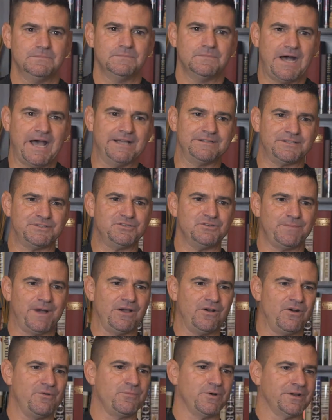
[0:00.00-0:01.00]
I had to do my
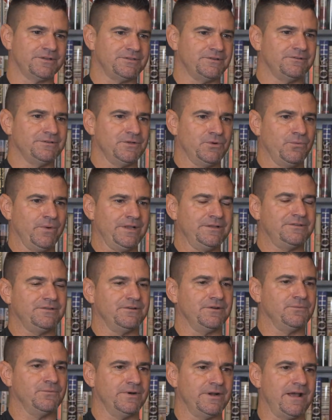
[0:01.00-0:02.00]
homework during the winter
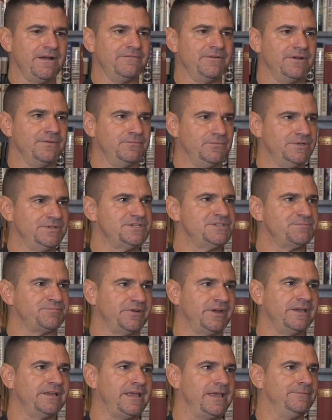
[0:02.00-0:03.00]
and whatever, and when
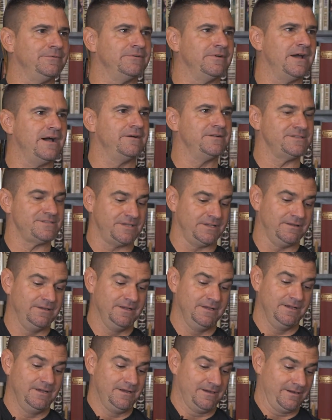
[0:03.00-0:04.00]
spring came around, I said,
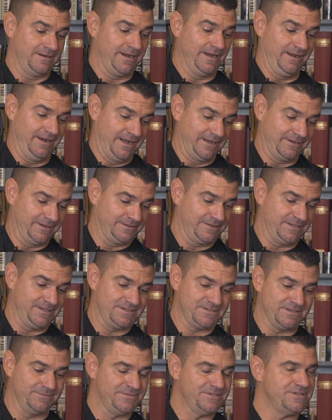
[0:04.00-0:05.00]
all right, I got
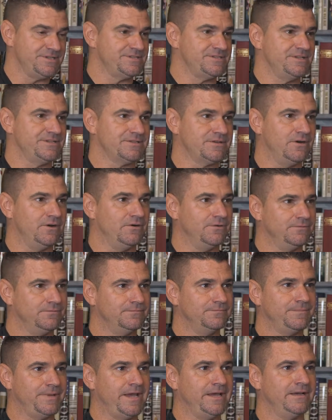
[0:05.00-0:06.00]
these images, let's go
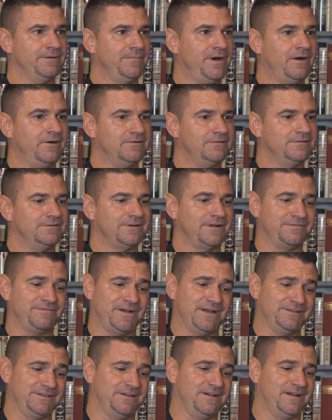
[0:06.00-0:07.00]
bang them out. And I
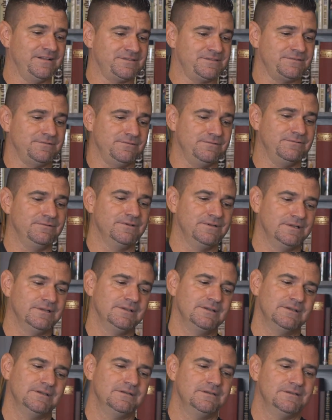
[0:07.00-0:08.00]
finally got to
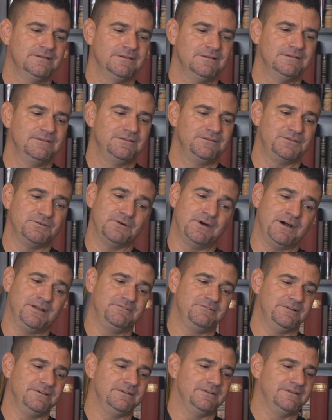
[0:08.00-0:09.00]

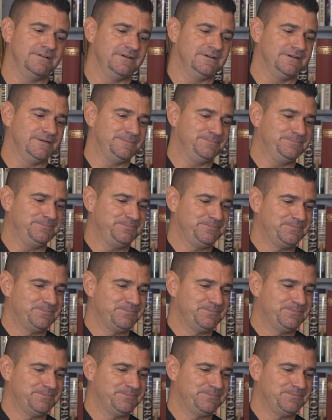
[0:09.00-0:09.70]
100 and